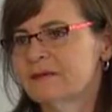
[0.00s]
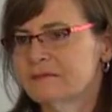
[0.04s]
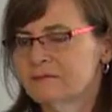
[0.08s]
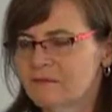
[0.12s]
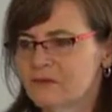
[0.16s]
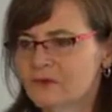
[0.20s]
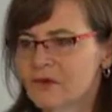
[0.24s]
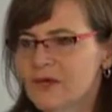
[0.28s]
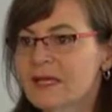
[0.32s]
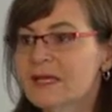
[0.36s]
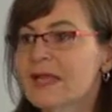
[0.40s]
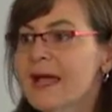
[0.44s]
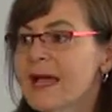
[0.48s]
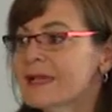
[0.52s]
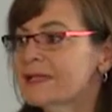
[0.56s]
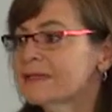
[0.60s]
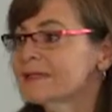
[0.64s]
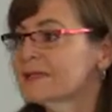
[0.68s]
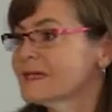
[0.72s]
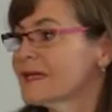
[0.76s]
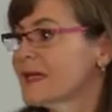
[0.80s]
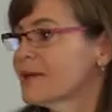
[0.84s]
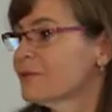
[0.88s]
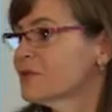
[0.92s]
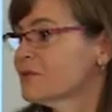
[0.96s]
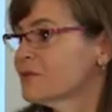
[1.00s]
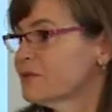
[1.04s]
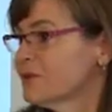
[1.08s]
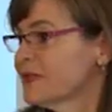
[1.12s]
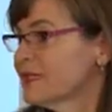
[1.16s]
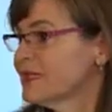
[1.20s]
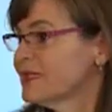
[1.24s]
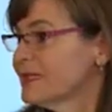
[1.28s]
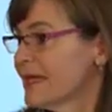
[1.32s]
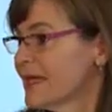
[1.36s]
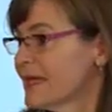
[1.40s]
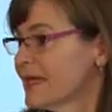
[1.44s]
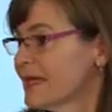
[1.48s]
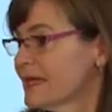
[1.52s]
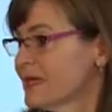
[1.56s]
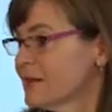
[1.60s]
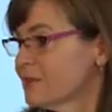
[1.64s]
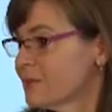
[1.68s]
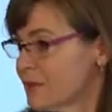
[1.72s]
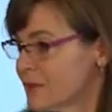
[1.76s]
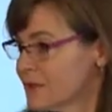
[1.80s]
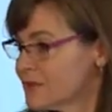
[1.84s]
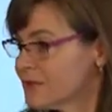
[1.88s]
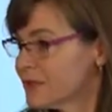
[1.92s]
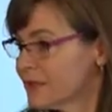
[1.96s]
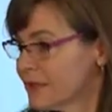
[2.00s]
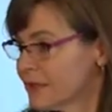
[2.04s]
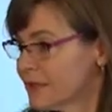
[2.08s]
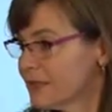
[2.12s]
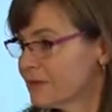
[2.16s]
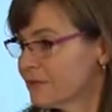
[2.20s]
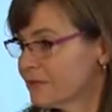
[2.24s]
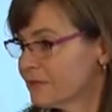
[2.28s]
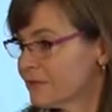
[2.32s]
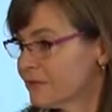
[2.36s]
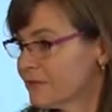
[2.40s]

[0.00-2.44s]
realized that I was really taking it personally.